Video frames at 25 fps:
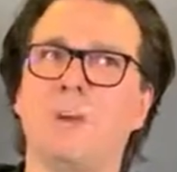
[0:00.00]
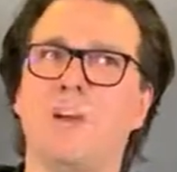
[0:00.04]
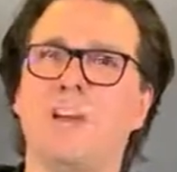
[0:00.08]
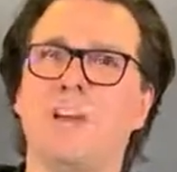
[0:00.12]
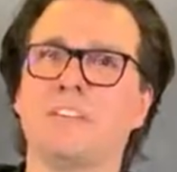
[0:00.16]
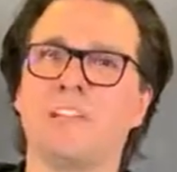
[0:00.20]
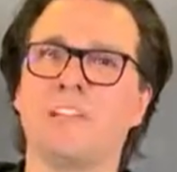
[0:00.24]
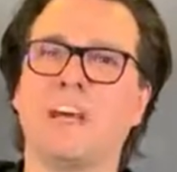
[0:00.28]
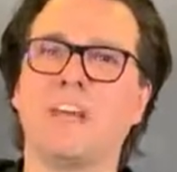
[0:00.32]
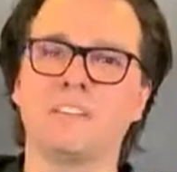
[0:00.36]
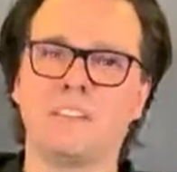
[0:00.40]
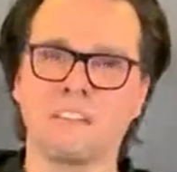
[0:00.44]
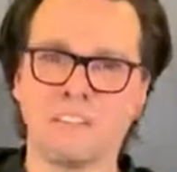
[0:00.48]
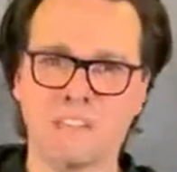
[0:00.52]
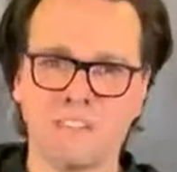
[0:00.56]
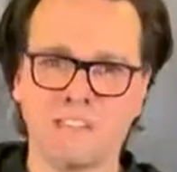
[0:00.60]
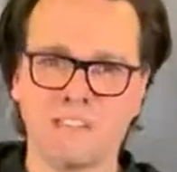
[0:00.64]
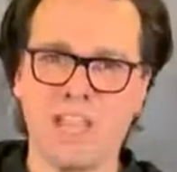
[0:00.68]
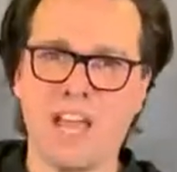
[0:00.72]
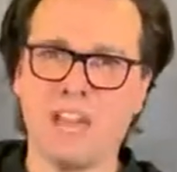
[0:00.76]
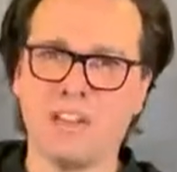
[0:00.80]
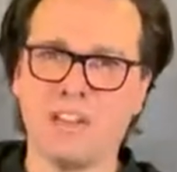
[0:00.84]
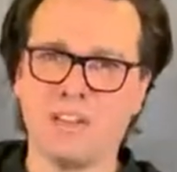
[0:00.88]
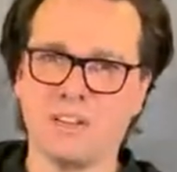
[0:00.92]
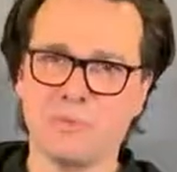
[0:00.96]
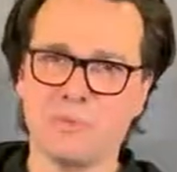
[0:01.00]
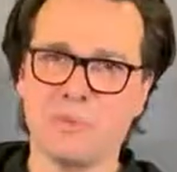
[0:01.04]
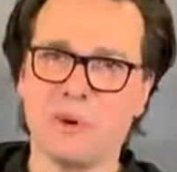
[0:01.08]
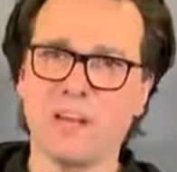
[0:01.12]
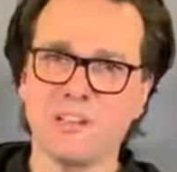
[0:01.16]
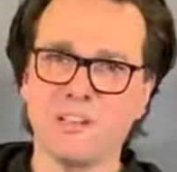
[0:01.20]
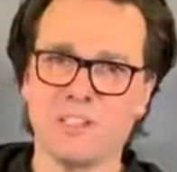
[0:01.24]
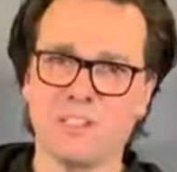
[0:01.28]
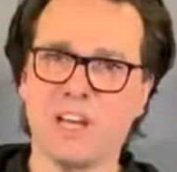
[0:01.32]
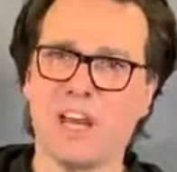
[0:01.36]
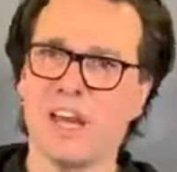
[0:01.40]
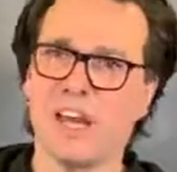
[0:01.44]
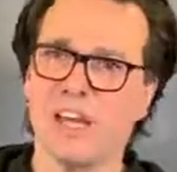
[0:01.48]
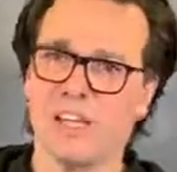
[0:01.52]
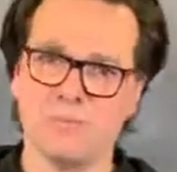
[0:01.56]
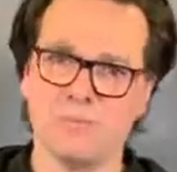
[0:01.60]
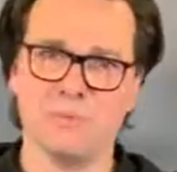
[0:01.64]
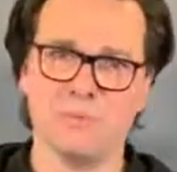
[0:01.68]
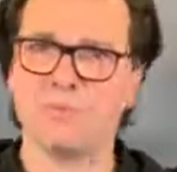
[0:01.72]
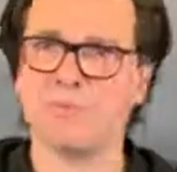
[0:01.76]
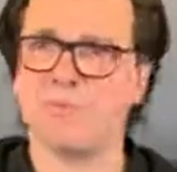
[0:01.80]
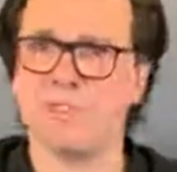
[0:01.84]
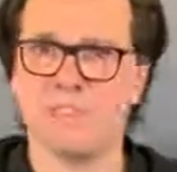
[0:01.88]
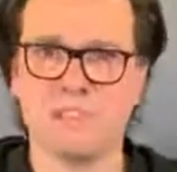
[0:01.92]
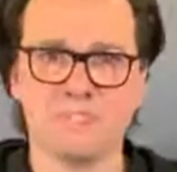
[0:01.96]
understand it one time,
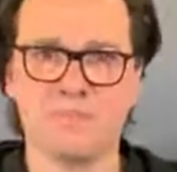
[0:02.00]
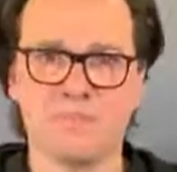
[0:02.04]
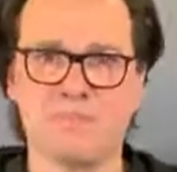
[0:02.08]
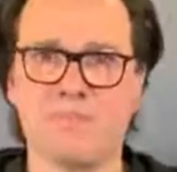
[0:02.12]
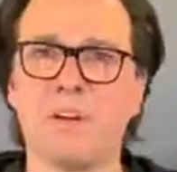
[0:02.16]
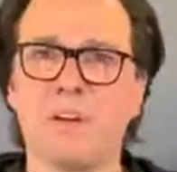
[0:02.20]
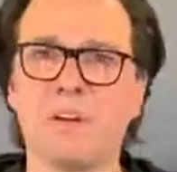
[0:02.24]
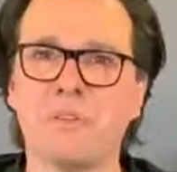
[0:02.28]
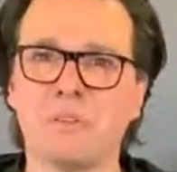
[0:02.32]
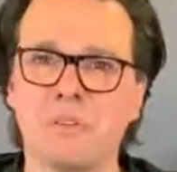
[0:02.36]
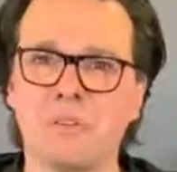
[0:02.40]
It's very